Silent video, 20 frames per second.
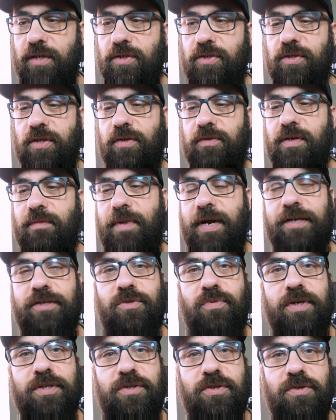So the
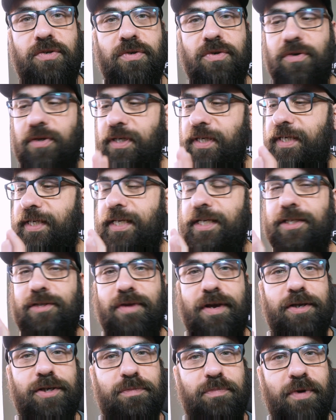best way to do is
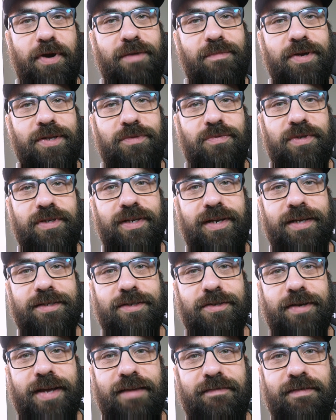to experiment with the
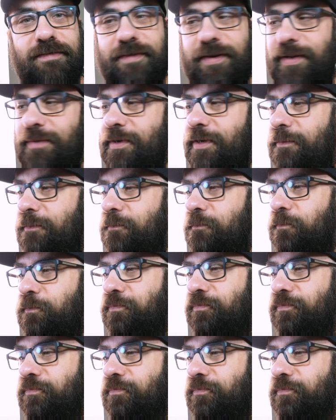lenses you have available.